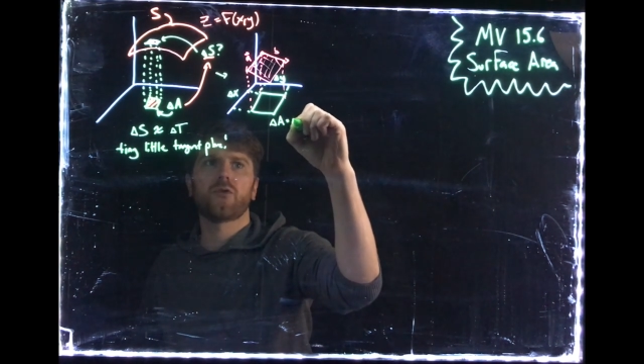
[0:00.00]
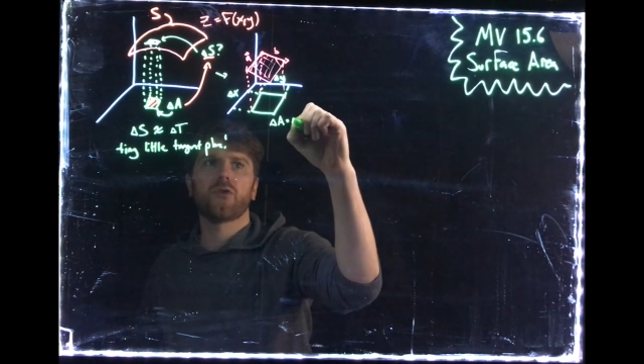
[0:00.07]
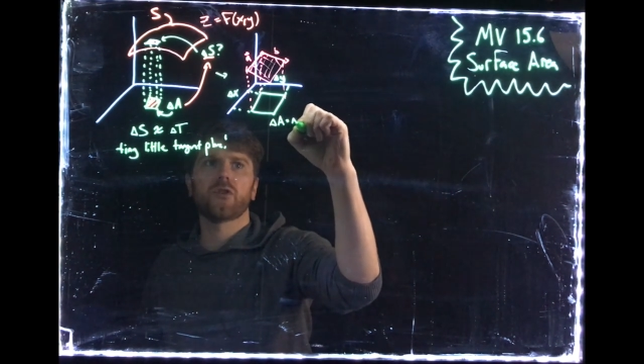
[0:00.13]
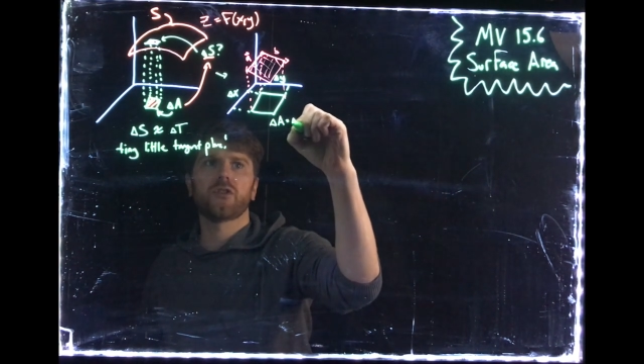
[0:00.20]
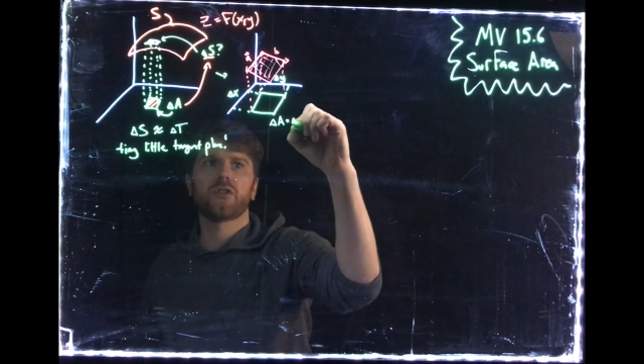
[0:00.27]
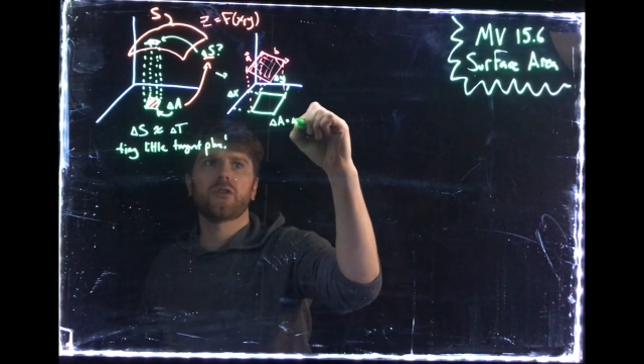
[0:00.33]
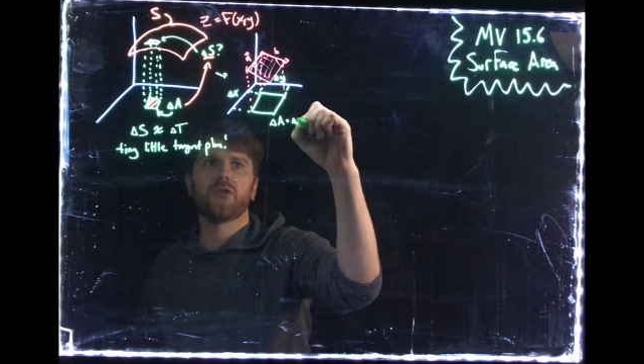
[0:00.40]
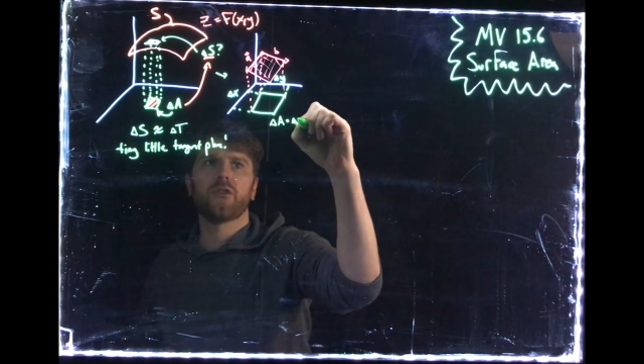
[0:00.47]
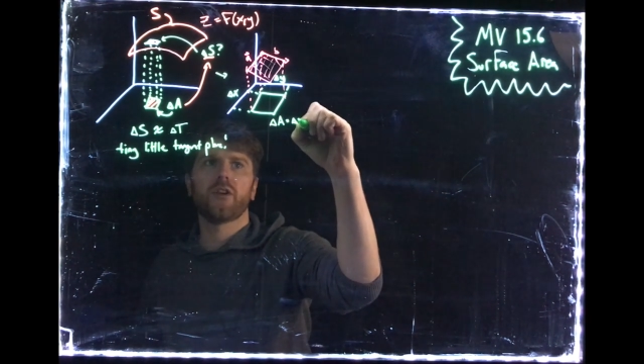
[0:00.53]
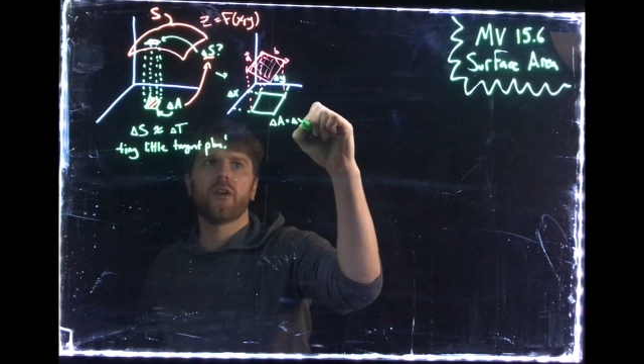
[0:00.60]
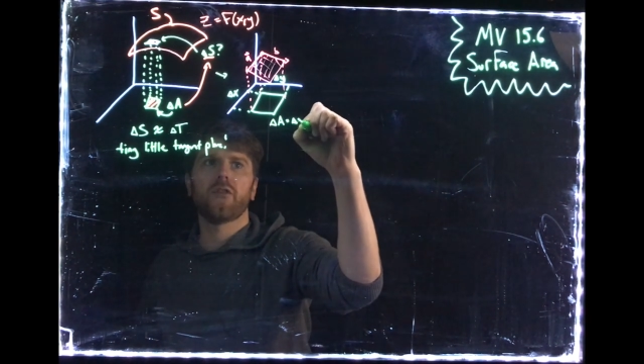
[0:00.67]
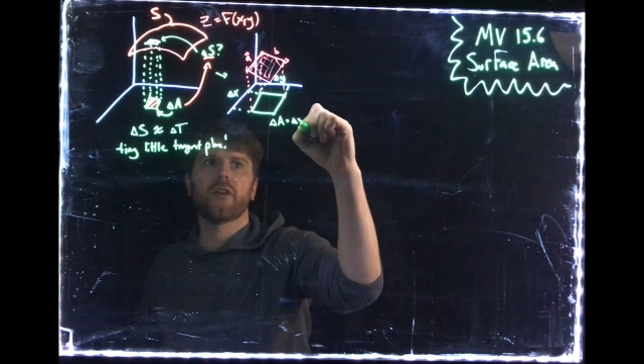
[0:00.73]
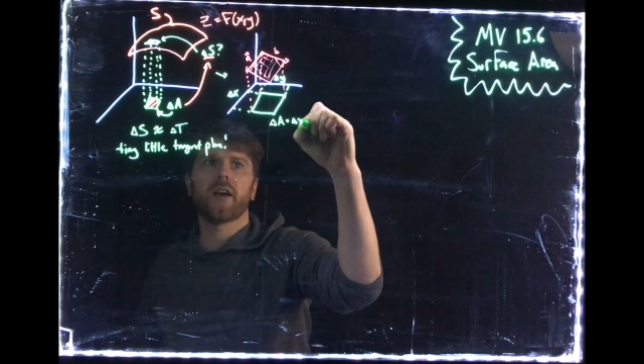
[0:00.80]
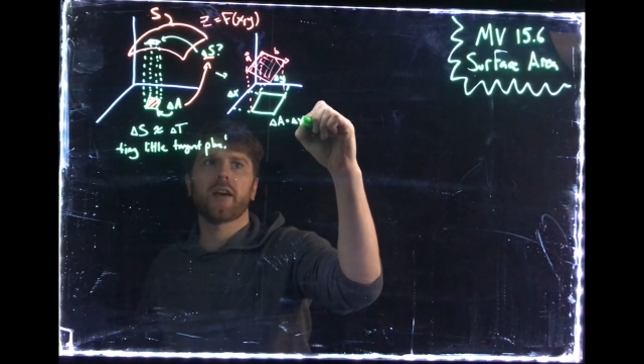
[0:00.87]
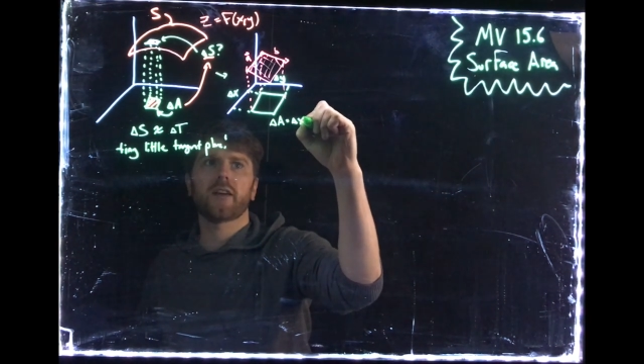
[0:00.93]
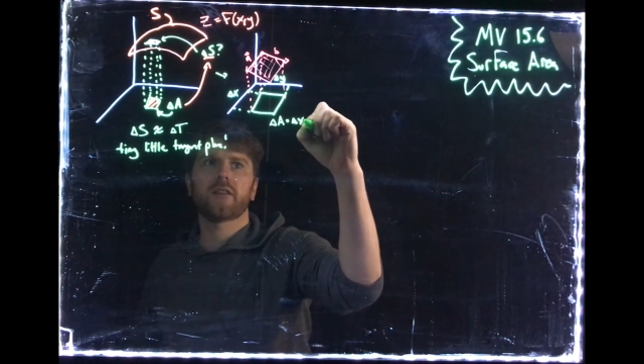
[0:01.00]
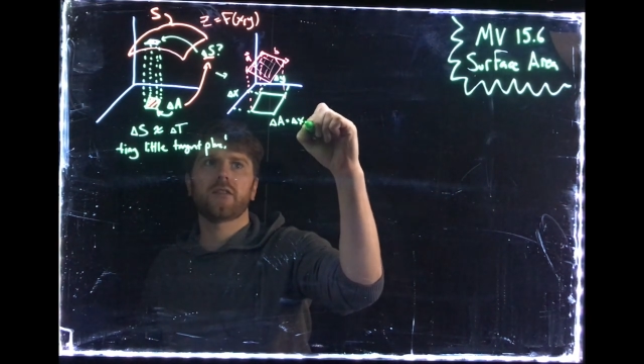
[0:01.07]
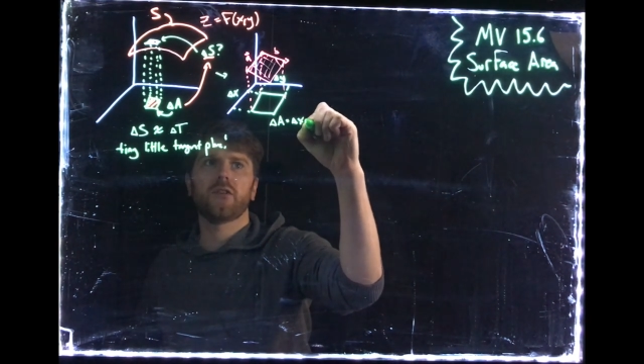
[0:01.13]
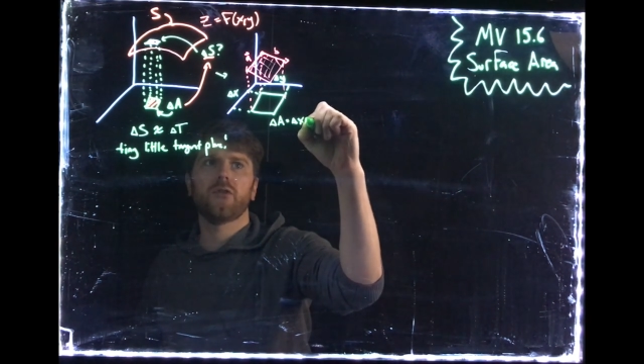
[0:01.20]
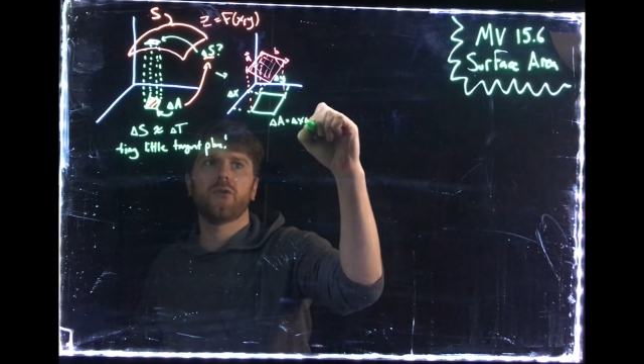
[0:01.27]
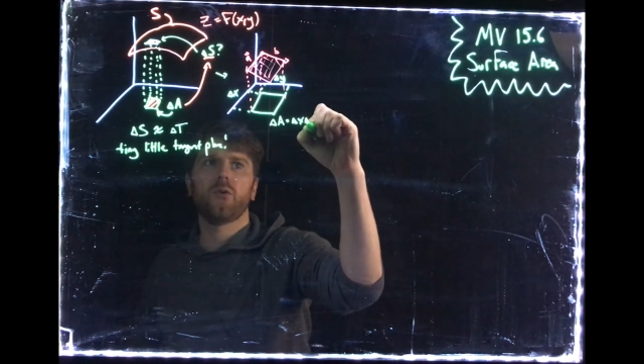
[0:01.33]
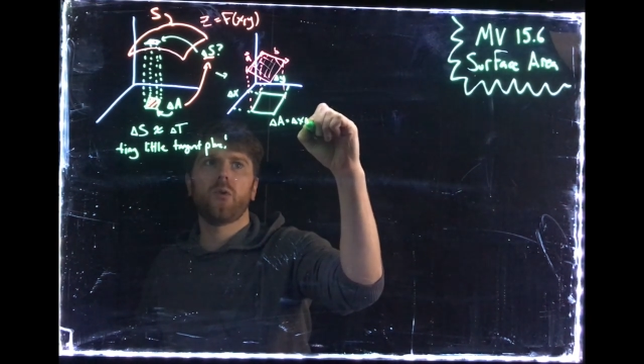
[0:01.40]
course still delta x,
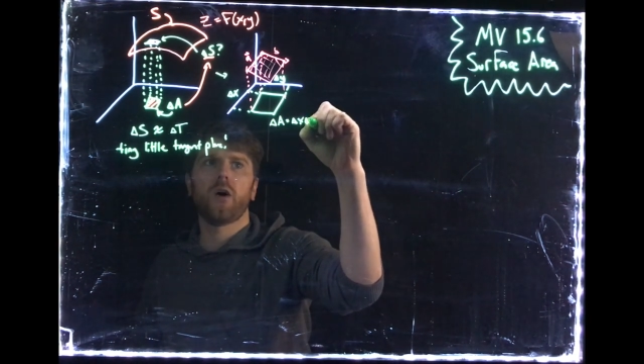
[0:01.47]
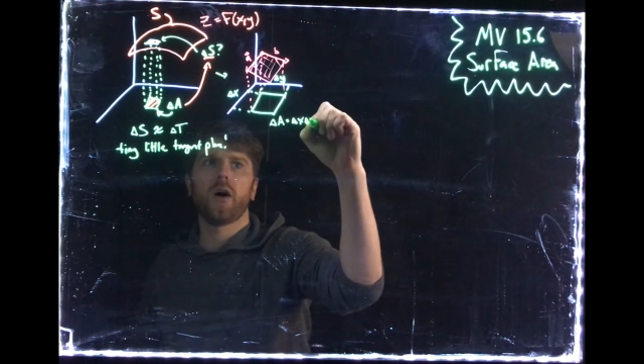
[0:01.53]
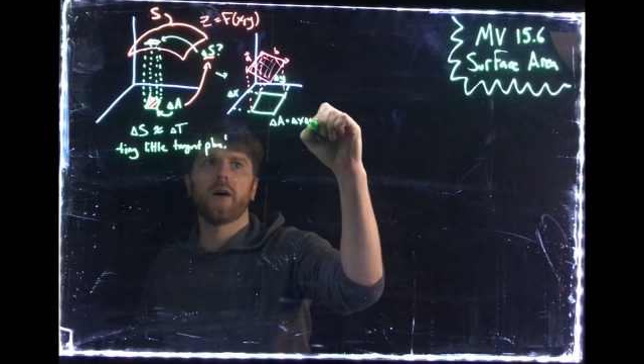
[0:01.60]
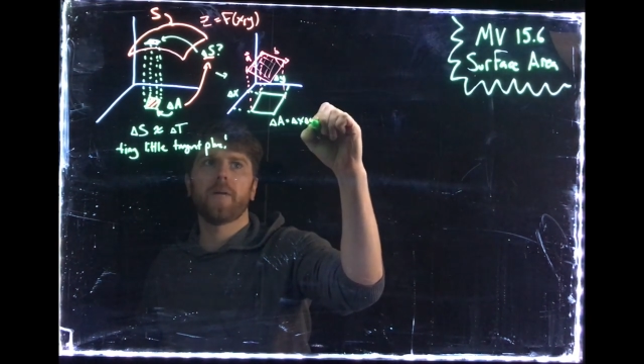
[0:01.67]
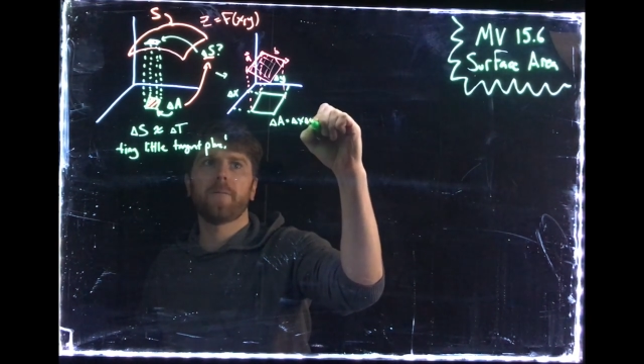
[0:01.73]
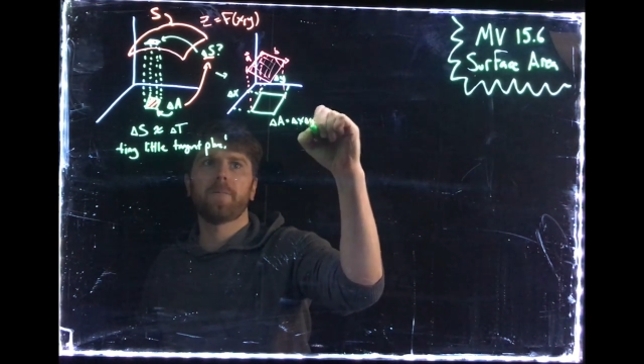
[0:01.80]
delta y.